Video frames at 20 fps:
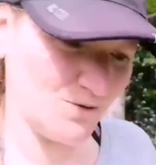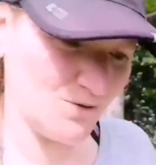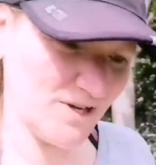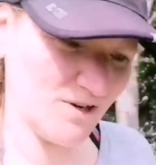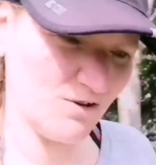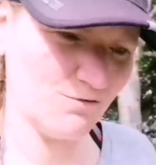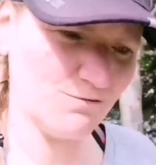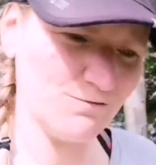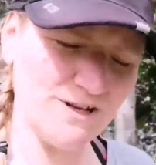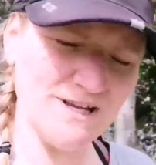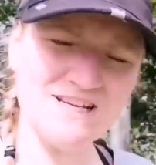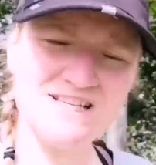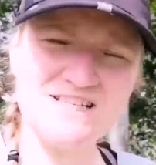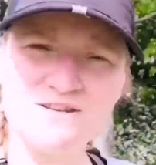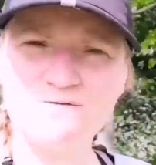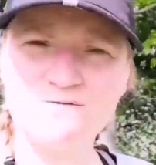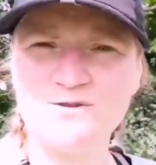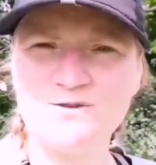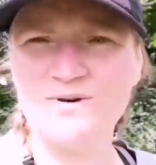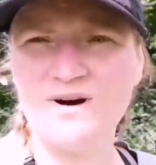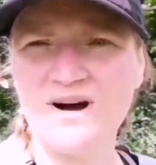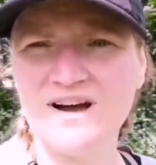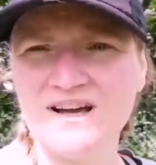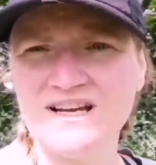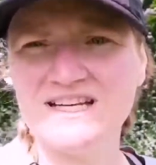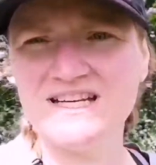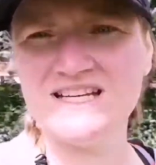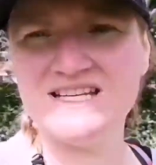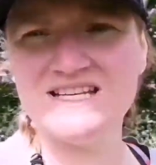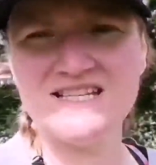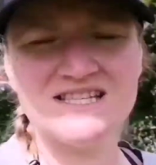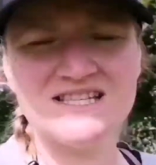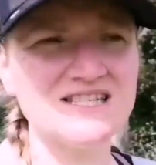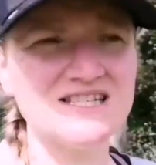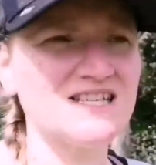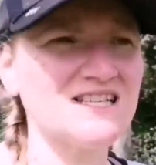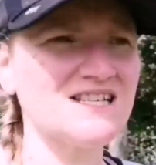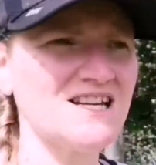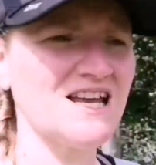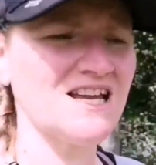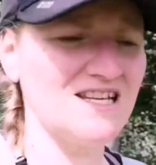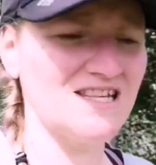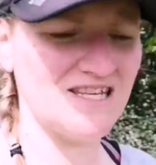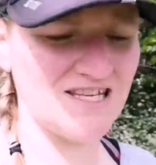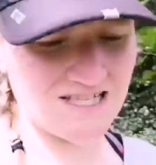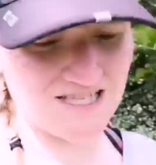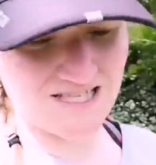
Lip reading: heel flicks, a few high knees, just anything